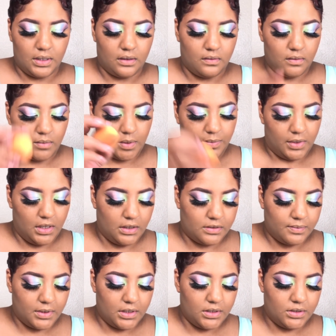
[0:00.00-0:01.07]
go in my beauty
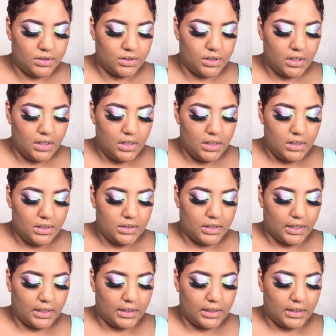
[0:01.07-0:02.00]
sponge, take a